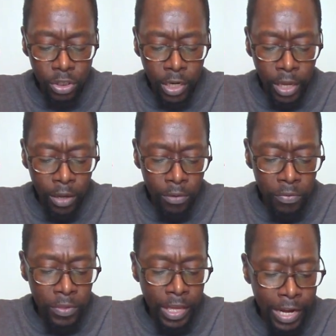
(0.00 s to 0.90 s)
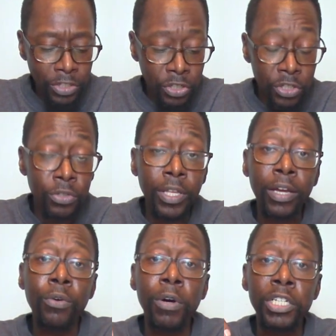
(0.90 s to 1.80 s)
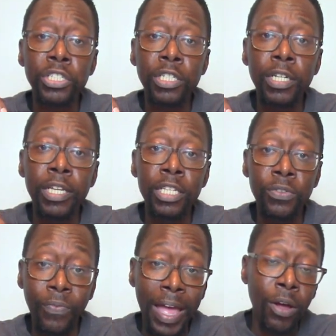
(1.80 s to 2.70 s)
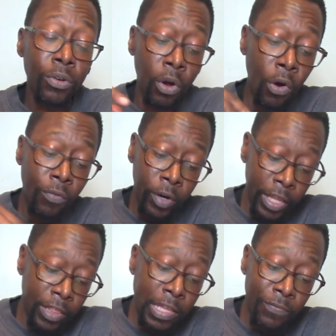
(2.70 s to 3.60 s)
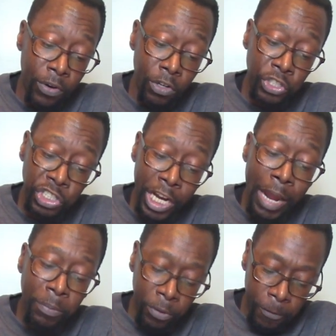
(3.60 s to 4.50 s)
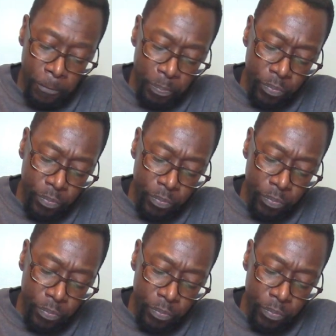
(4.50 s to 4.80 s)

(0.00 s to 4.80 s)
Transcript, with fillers: Now, the answer to that question is found over in the first chapter